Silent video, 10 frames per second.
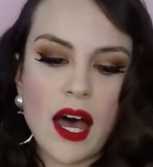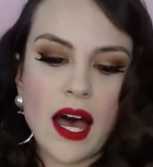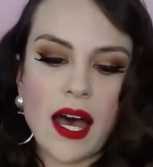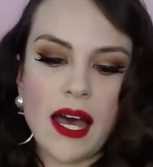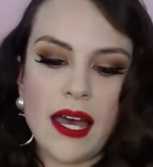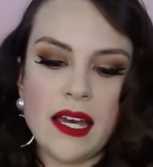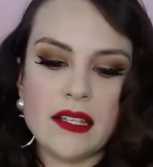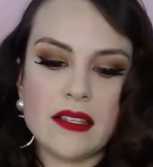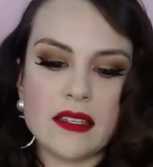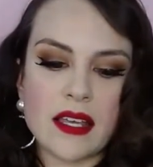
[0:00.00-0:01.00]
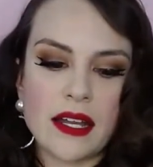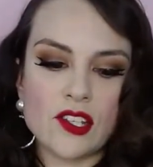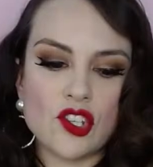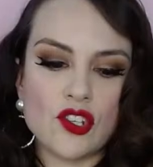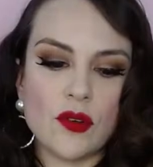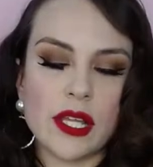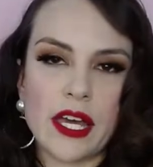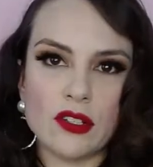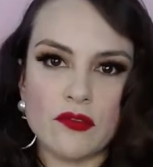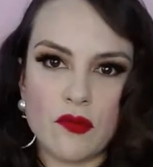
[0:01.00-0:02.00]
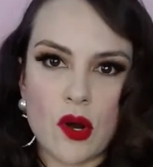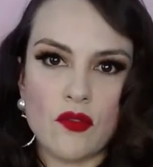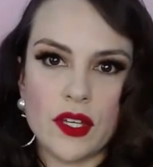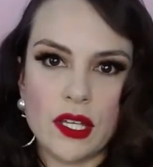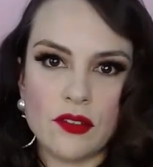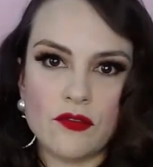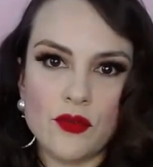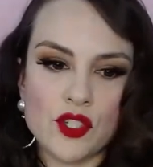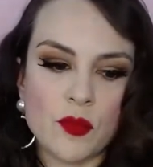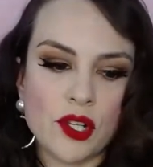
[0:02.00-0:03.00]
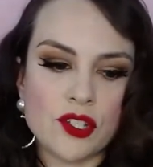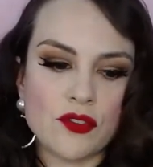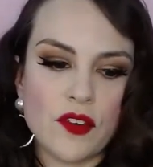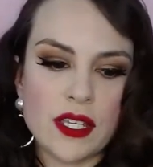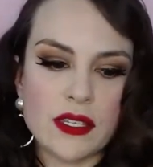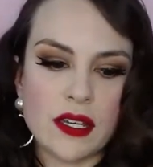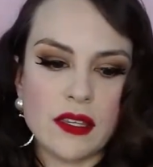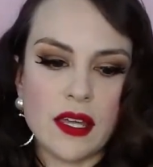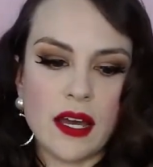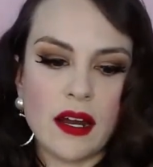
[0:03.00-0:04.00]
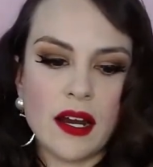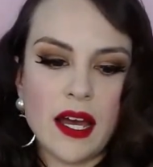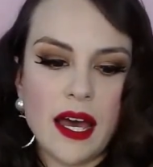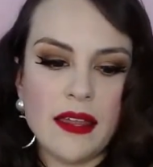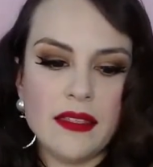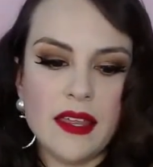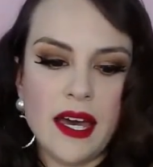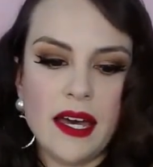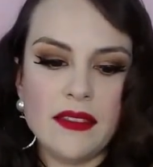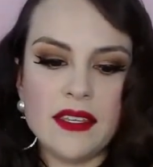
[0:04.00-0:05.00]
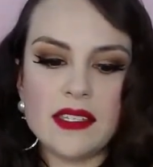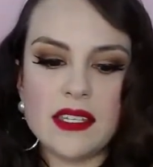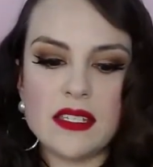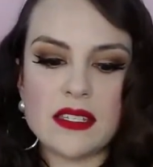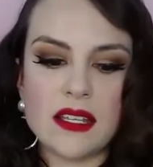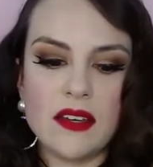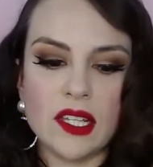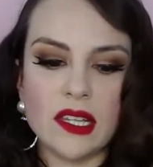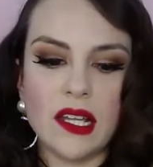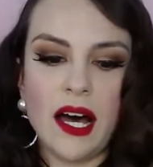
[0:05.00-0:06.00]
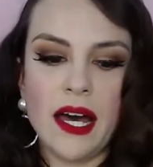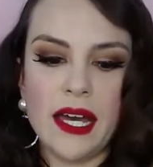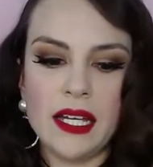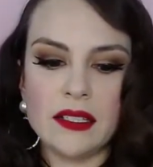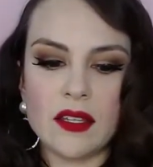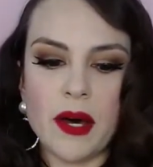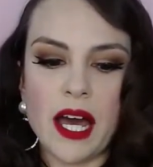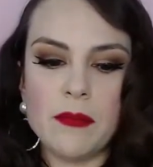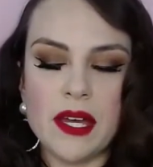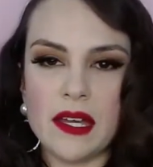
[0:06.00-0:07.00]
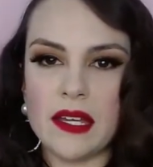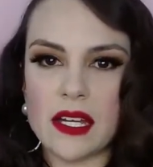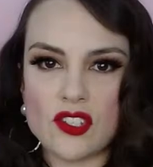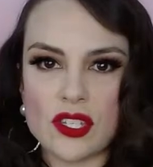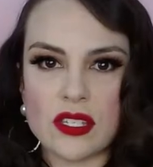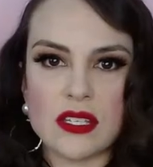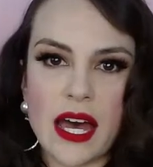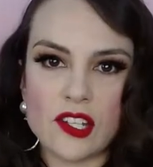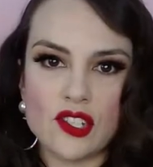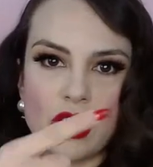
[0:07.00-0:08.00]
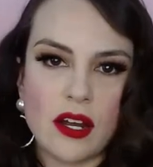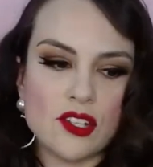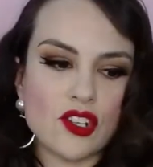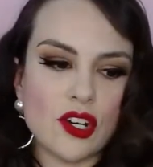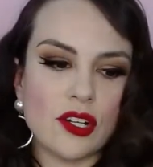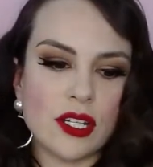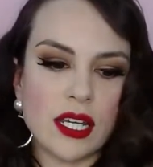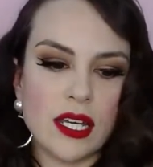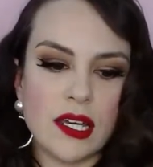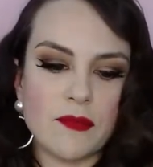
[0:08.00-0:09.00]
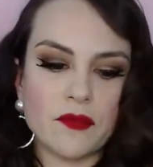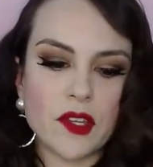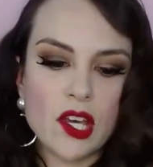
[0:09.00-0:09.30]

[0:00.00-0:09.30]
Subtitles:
I decided to do a layer of woven fusible interfacing in there. And then this isn't even lined. The piping gets just attached there and turned in.